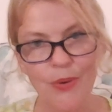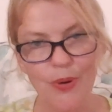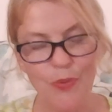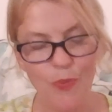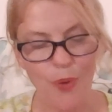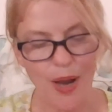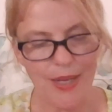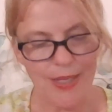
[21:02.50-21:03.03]
in
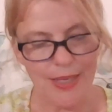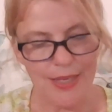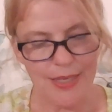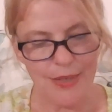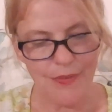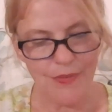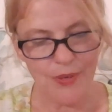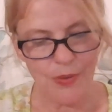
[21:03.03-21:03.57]
widely
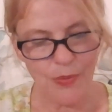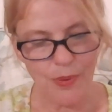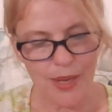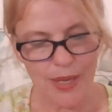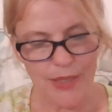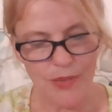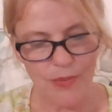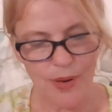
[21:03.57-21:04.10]
different
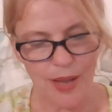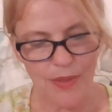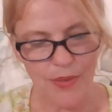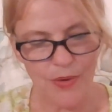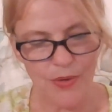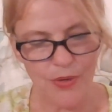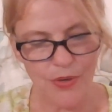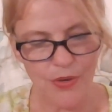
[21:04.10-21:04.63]
ways
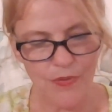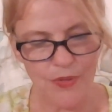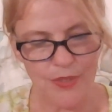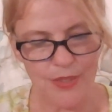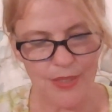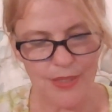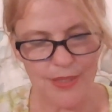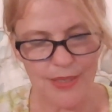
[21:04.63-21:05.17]
rather
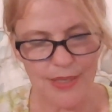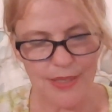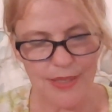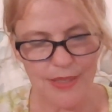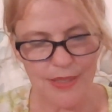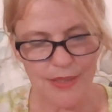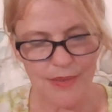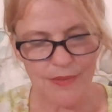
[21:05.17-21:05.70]
nervous and
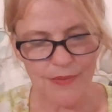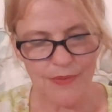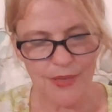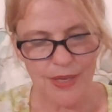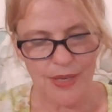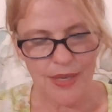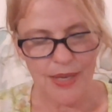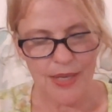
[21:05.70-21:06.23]
sensitive,
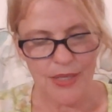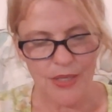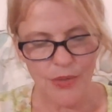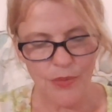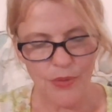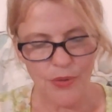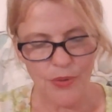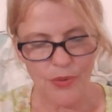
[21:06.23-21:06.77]
and you
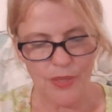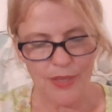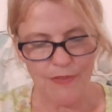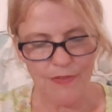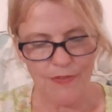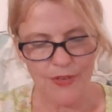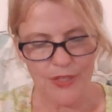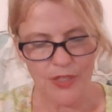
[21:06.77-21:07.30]
would only
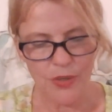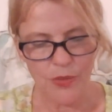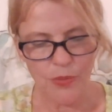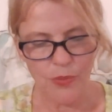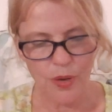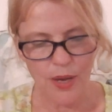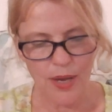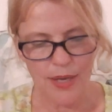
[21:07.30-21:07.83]
fidget
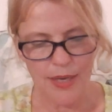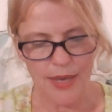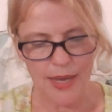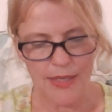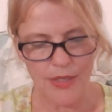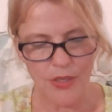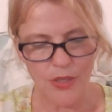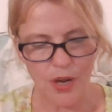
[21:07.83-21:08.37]
one
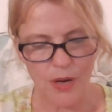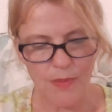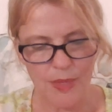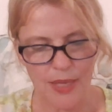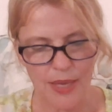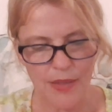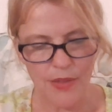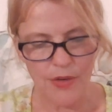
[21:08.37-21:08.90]
and alarm
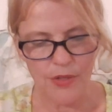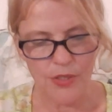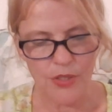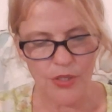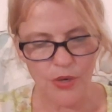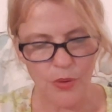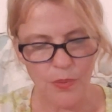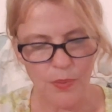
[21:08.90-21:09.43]
the other to
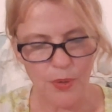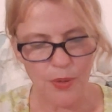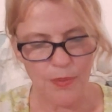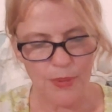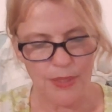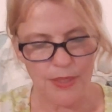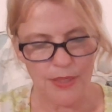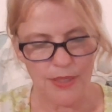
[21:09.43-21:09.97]
no
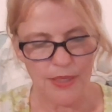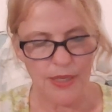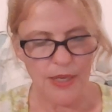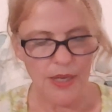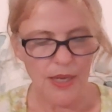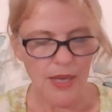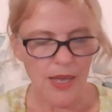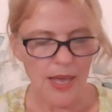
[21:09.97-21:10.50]
purpose.
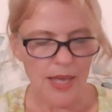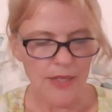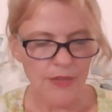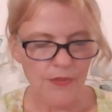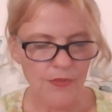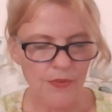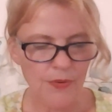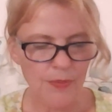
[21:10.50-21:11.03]
As
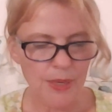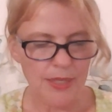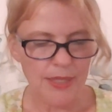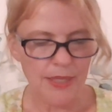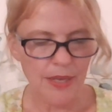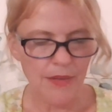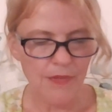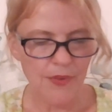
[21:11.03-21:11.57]
for
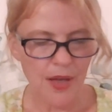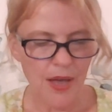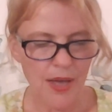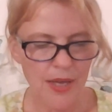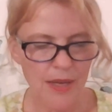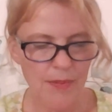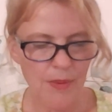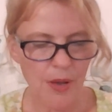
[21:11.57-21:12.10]
myself, I
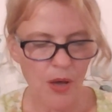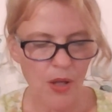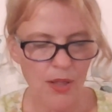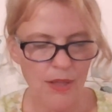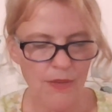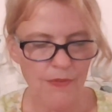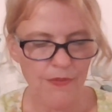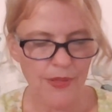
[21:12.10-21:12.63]
am all
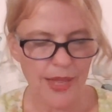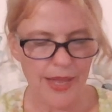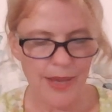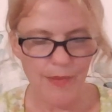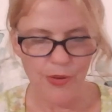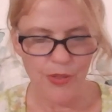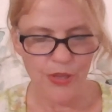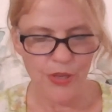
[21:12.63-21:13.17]

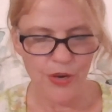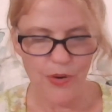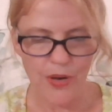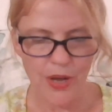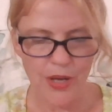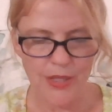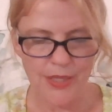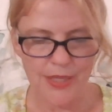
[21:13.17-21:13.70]
aflame with
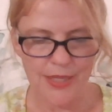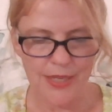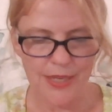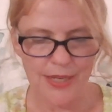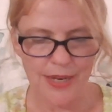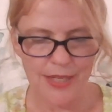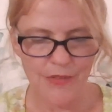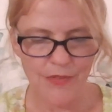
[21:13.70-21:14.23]
curiosity,
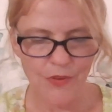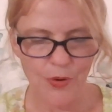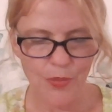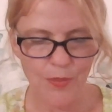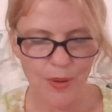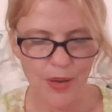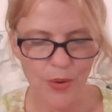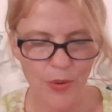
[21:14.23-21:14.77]
and I devote
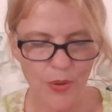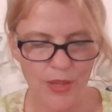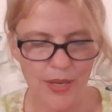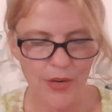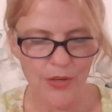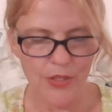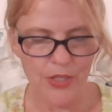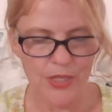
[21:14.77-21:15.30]
my whole
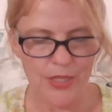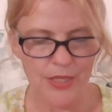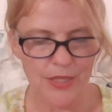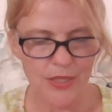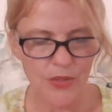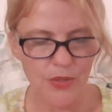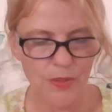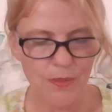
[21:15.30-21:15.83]
energies
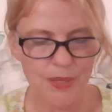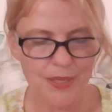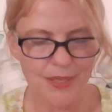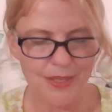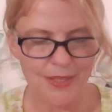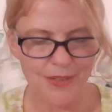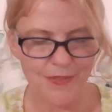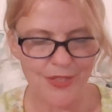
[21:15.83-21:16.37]
to the
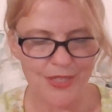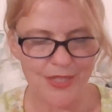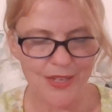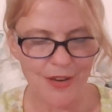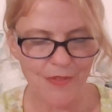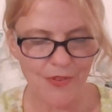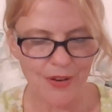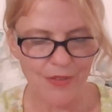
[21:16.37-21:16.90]
business of
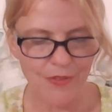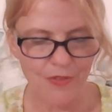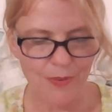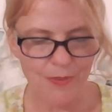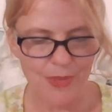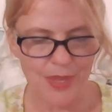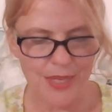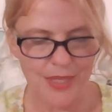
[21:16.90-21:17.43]
discovering
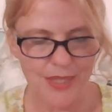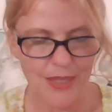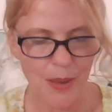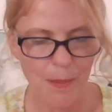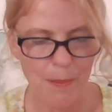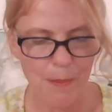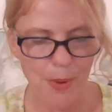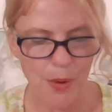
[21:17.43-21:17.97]
from this
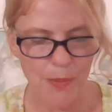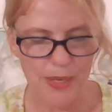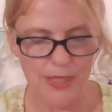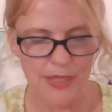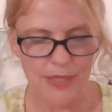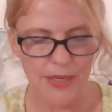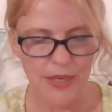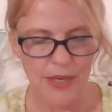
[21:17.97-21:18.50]

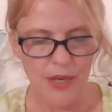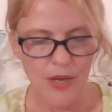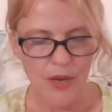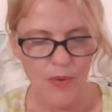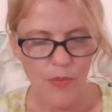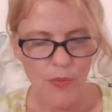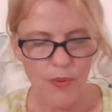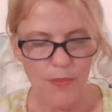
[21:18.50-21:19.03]
moment.
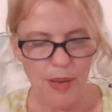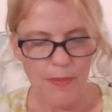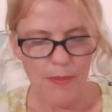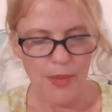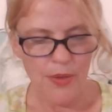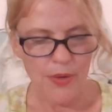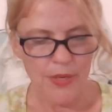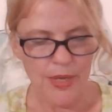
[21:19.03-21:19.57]
When my
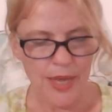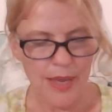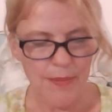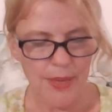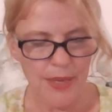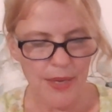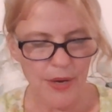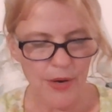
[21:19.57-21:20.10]
mother came
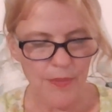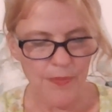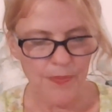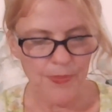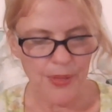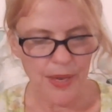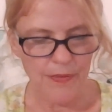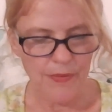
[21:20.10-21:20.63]
here,
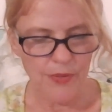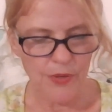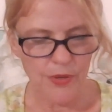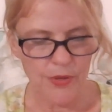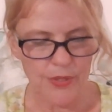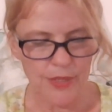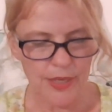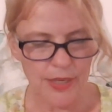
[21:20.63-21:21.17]
after
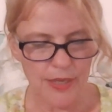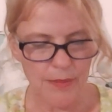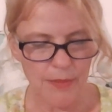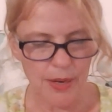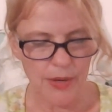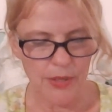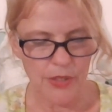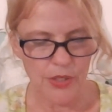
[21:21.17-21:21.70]
her second
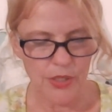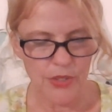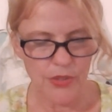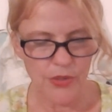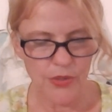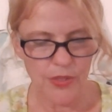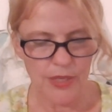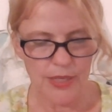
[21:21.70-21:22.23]
marriage, she
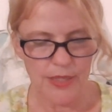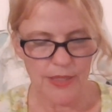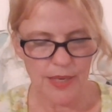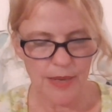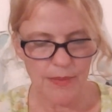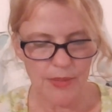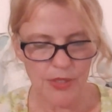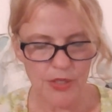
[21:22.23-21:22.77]
certainly
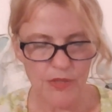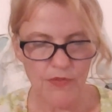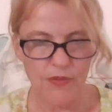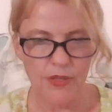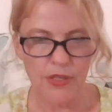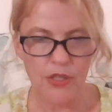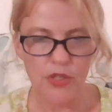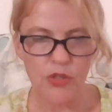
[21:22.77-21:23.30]
established the
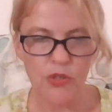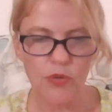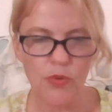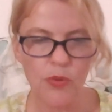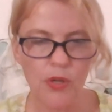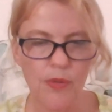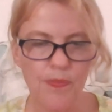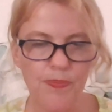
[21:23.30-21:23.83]
village
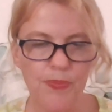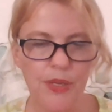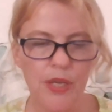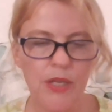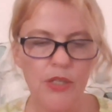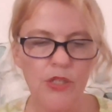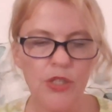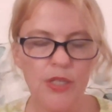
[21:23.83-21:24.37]
school,
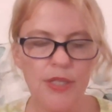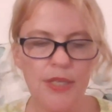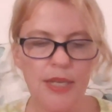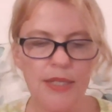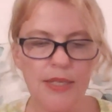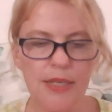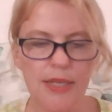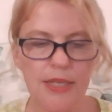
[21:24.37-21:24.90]
just
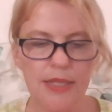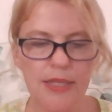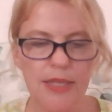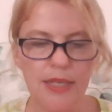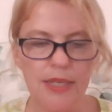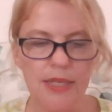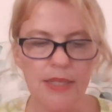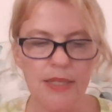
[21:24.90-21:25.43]
as it
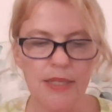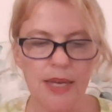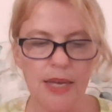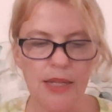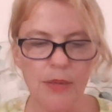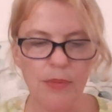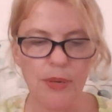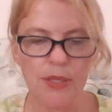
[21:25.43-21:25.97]
exists
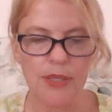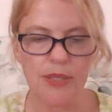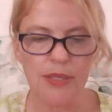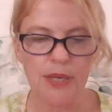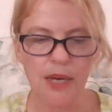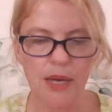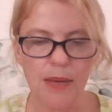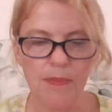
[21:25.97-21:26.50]
at the present
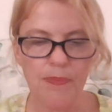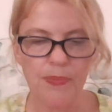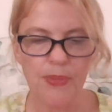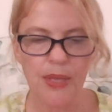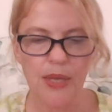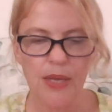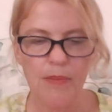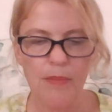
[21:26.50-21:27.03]
time.
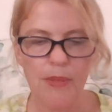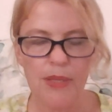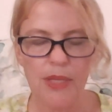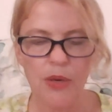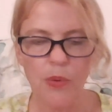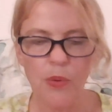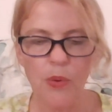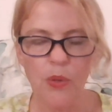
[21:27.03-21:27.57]
But
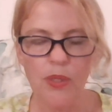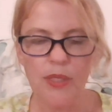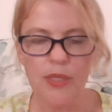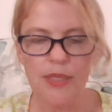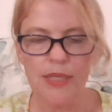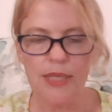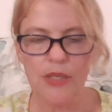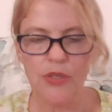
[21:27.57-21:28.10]
the old
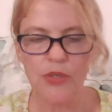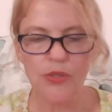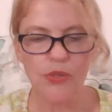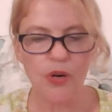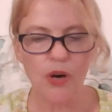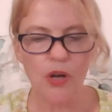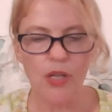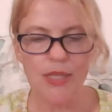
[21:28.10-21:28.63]
teachers
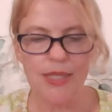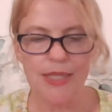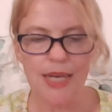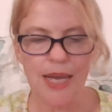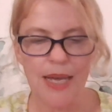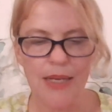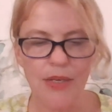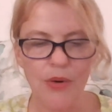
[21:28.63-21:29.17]
are all
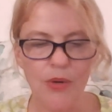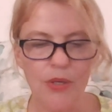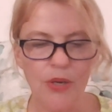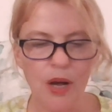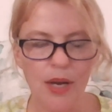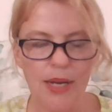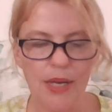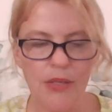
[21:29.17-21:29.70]
dead or
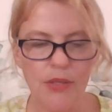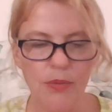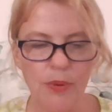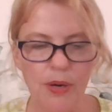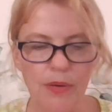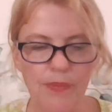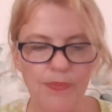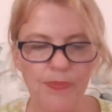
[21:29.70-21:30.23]
gone
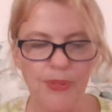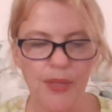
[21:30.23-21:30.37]
elsewhere,